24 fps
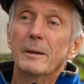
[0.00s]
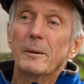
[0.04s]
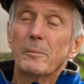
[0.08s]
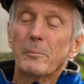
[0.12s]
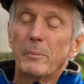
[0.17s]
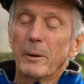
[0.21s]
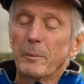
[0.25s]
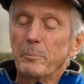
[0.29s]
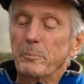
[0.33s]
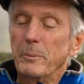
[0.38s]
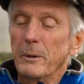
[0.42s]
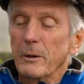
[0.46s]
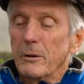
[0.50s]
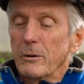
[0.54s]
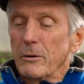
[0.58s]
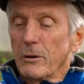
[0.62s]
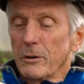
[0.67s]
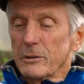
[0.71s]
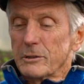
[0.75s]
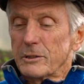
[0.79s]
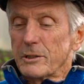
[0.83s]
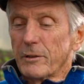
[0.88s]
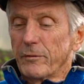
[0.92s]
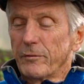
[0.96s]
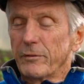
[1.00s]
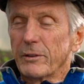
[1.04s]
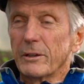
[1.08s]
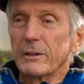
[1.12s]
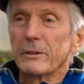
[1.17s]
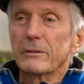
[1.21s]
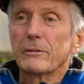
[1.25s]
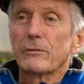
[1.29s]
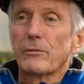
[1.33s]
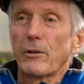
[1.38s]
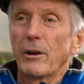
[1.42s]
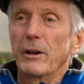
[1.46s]
But because of the
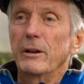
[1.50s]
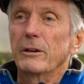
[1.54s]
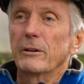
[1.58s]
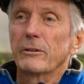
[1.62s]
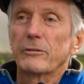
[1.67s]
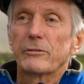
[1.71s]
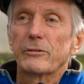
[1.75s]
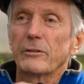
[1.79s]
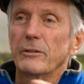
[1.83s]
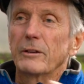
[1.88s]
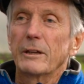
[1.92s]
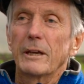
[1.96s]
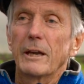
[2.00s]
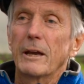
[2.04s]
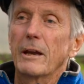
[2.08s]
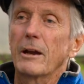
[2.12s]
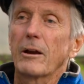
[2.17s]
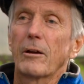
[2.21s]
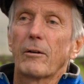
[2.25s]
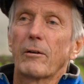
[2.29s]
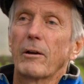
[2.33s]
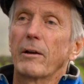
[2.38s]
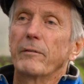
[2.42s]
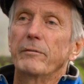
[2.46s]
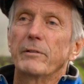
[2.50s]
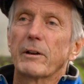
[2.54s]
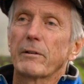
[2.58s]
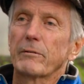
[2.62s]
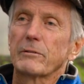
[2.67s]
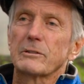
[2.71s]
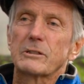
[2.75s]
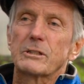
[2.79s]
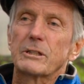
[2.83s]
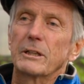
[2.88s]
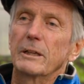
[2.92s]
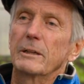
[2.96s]
drainage in the air, I've
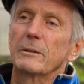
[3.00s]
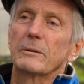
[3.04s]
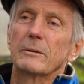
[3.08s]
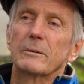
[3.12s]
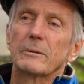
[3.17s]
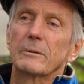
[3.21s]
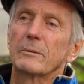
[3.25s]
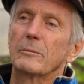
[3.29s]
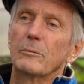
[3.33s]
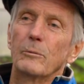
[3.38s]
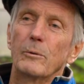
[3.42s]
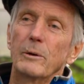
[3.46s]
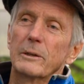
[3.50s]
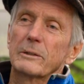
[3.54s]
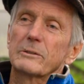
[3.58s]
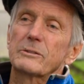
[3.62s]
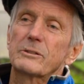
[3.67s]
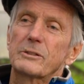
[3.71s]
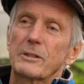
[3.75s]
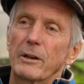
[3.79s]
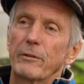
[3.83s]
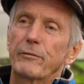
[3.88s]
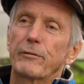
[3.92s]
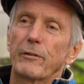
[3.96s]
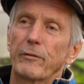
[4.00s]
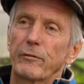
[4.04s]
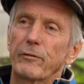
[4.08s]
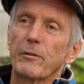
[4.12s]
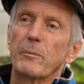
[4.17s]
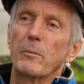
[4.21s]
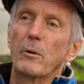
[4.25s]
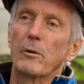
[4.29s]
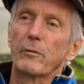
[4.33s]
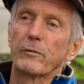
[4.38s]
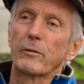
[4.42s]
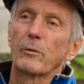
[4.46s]
never seen one suffer from
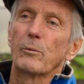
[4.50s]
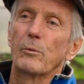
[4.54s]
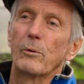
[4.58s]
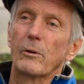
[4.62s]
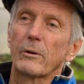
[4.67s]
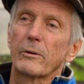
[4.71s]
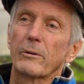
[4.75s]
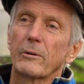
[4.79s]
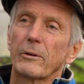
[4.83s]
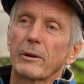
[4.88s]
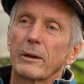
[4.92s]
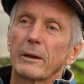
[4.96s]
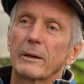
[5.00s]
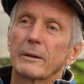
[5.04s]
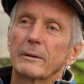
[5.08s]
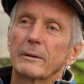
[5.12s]
overwatering.